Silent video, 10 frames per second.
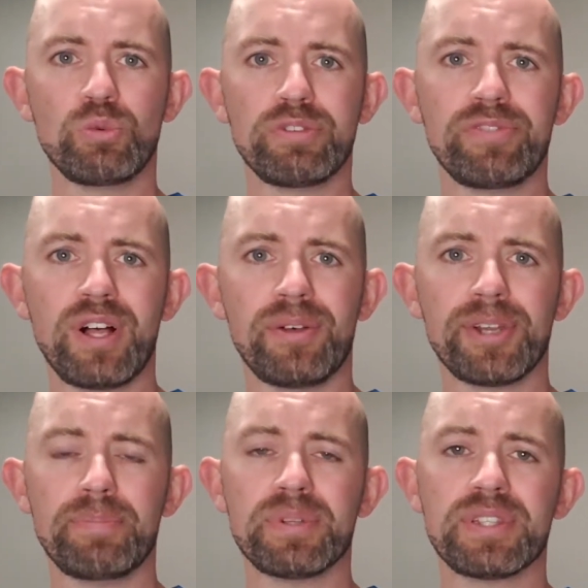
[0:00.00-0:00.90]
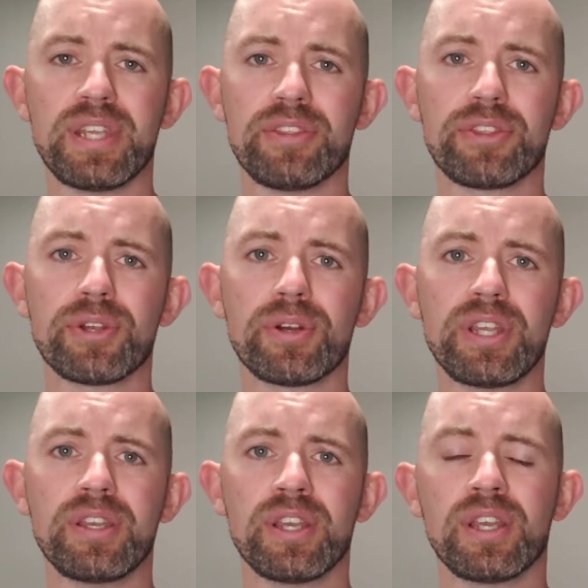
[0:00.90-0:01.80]
We followed up at day
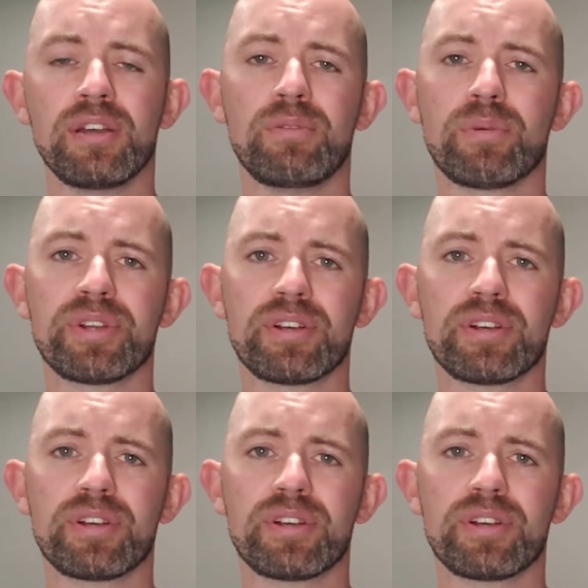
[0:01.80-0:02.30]
30, where we